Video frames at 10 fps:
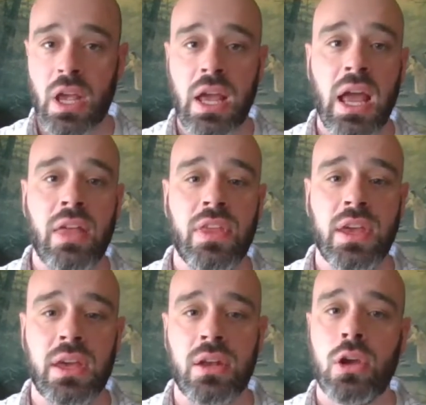And
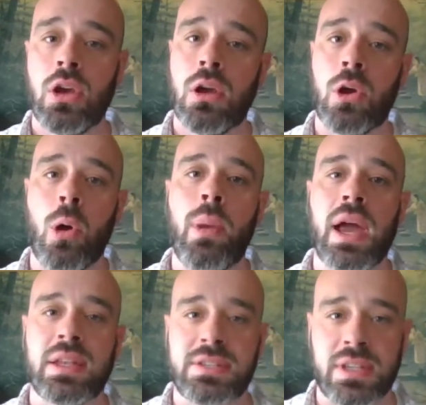then go
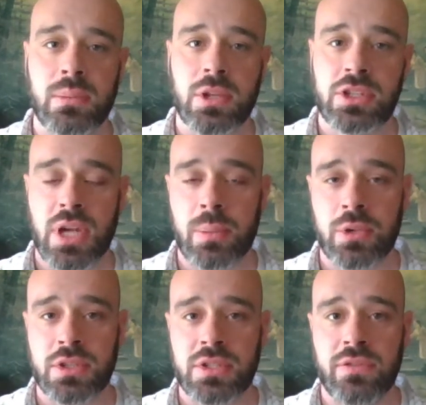back and skim the chapter
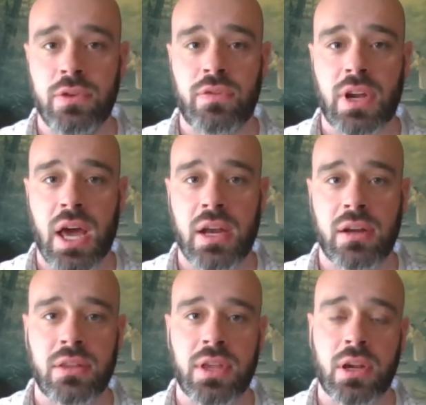and see if you forgot
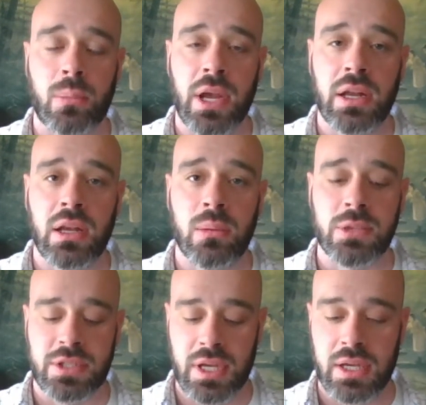anything or made any
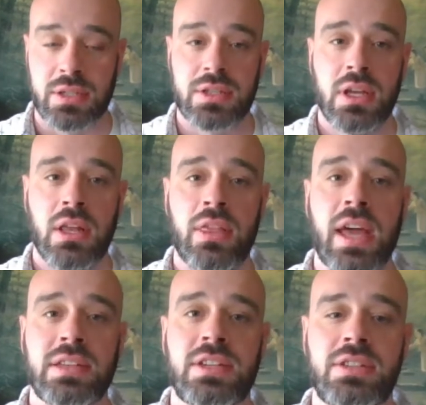mistakes.
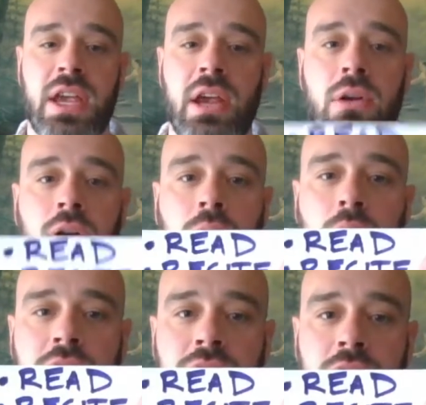That's his error
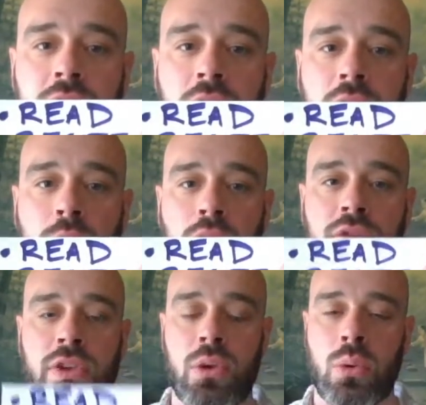correction
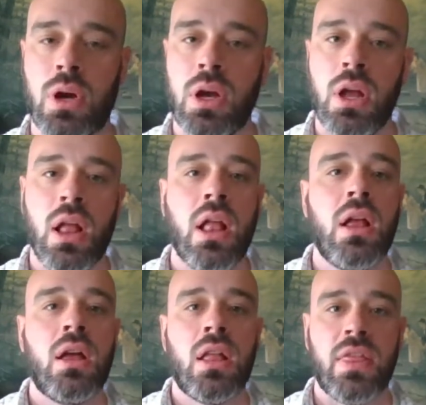review.
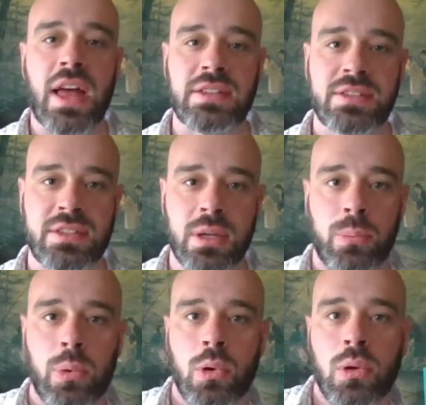That
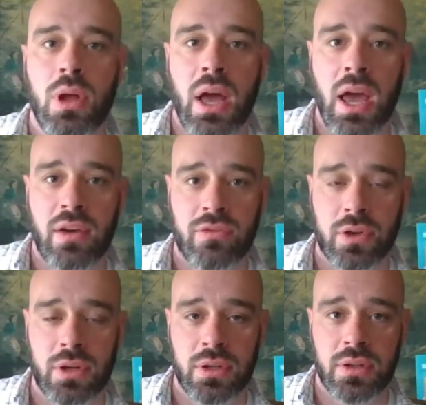simple
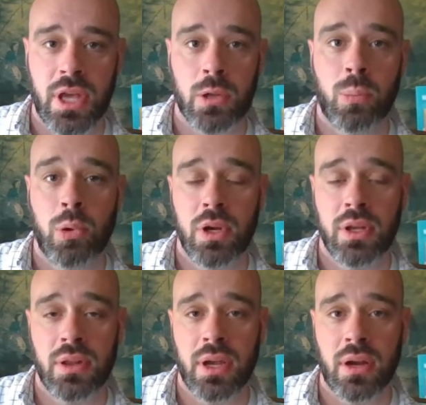effort that you put
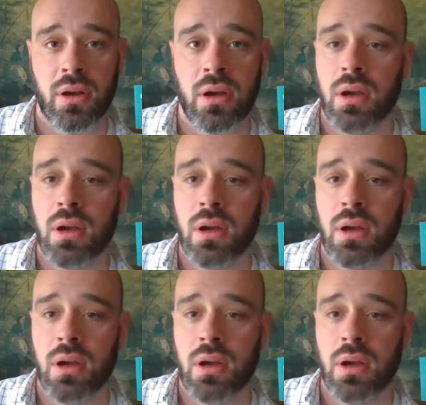in there